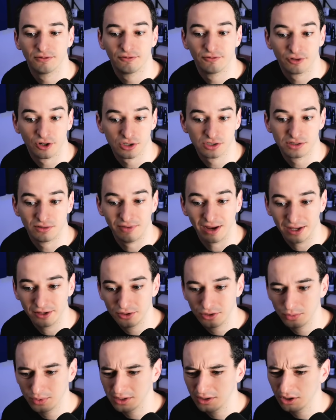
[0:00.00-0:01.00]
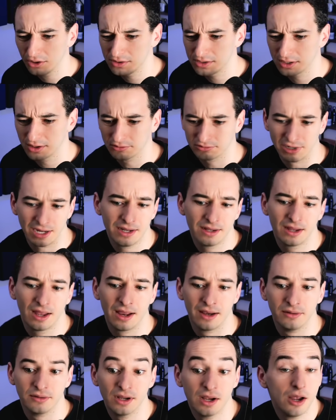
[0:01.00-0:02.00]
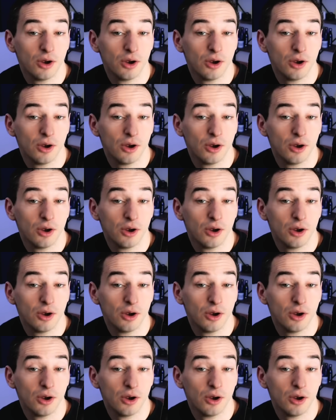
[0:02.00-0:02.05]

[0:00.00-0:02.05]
first value, we'd look to the right and